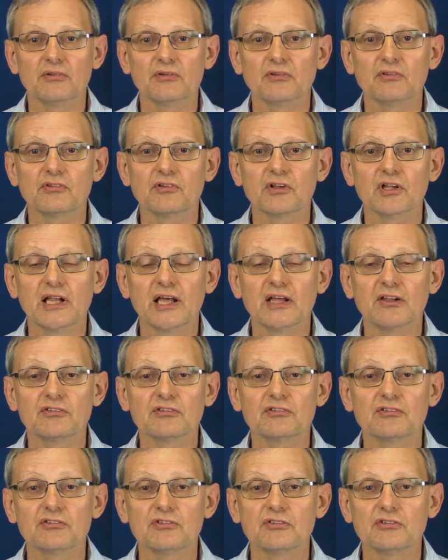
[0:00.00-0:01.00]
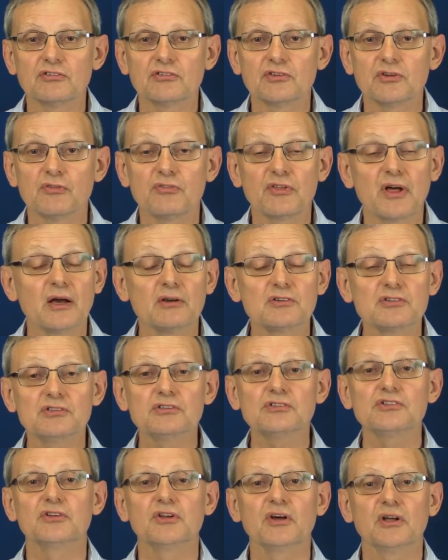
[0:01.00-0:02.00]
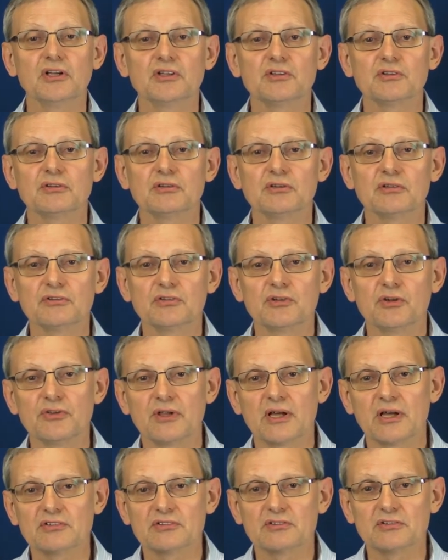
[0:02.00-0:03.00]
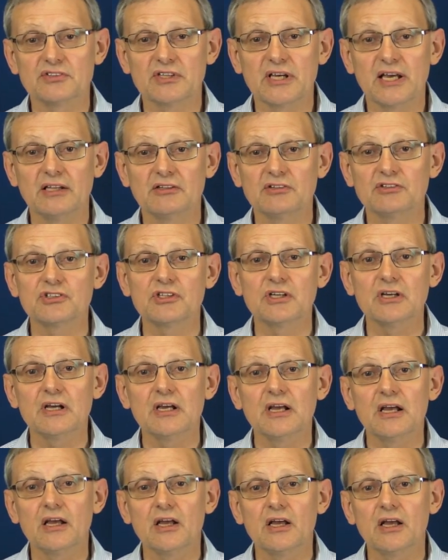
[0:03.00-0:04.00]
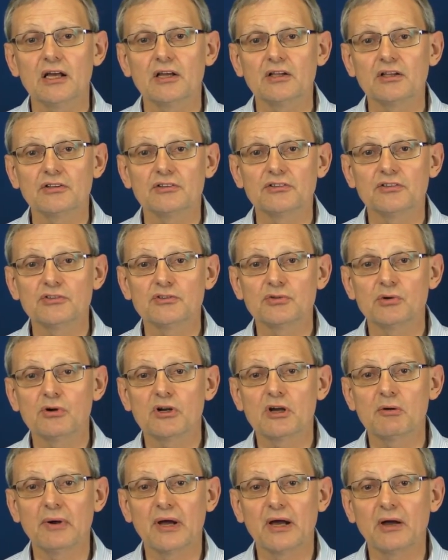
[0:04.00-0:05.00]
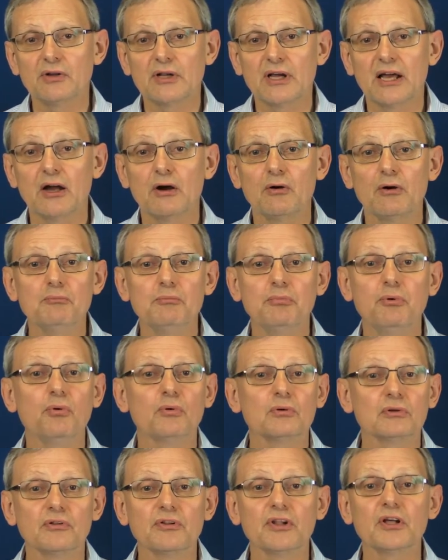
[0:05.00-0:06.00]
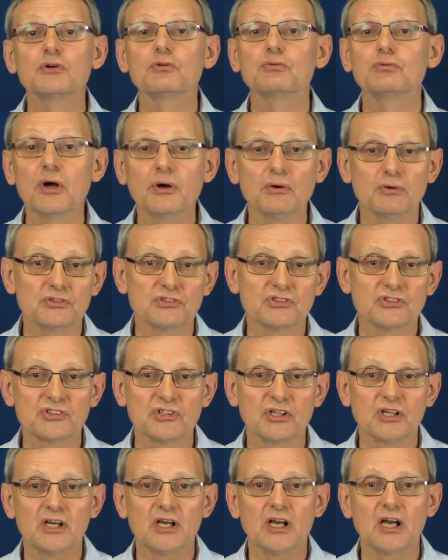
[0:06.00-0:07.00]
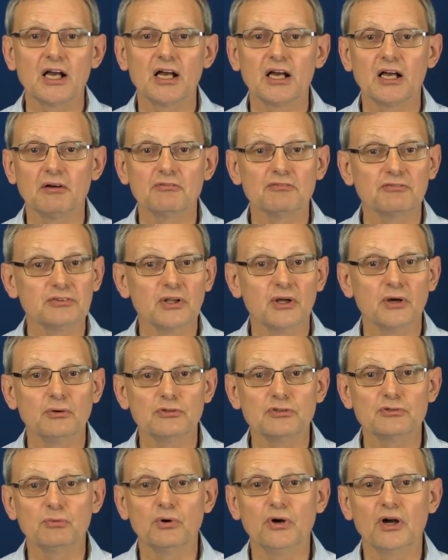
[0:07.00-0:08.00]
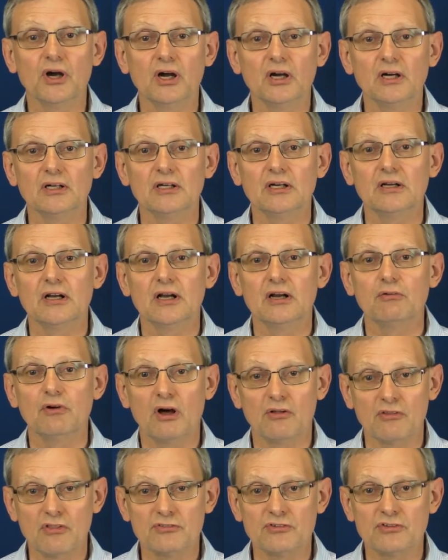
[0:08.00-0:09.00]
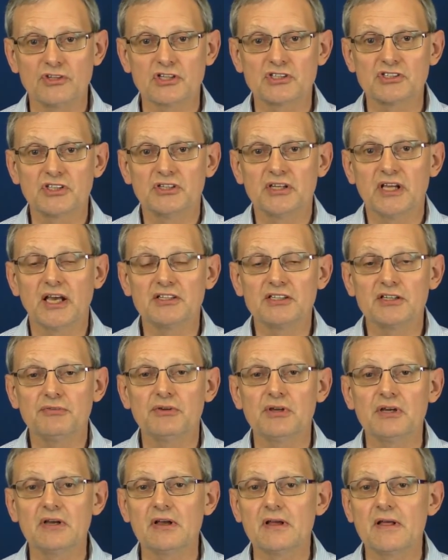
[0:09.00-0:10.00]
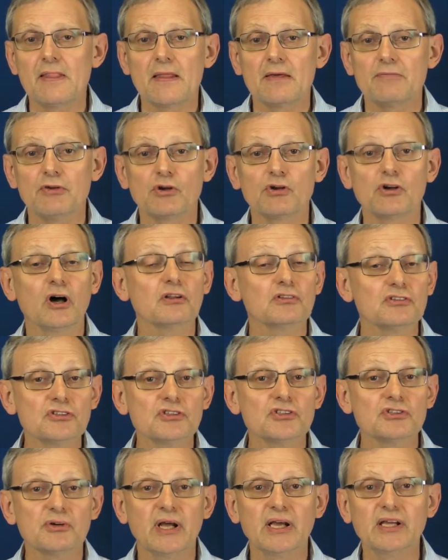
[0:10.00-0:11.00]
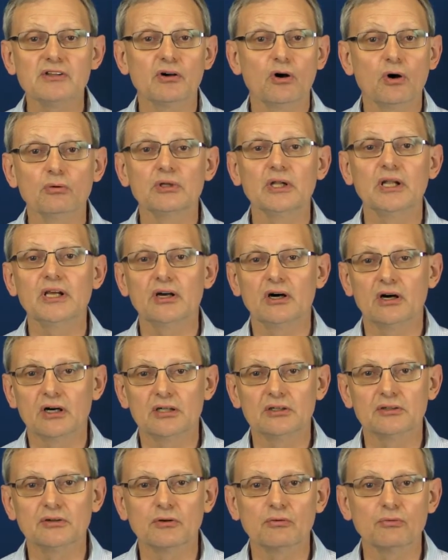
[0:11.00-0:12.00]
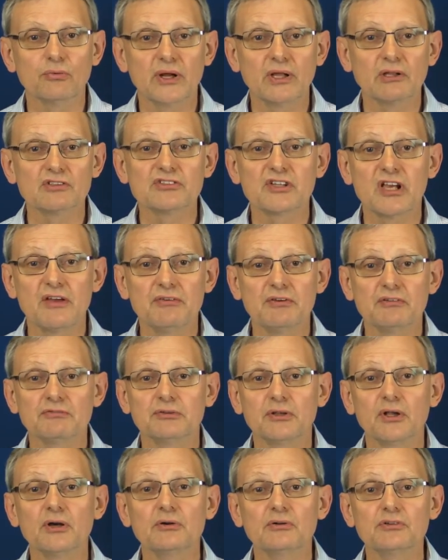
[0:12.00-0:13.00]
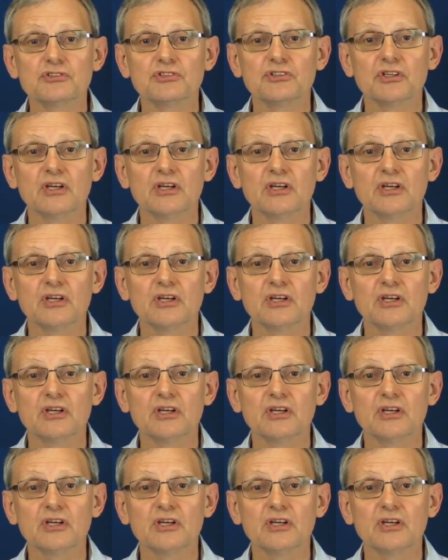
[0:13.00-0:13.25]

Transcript: the late 2000s and early 2010s to talk about how important the gross flows were rather than just the net. If you concentrate only on real saving flows,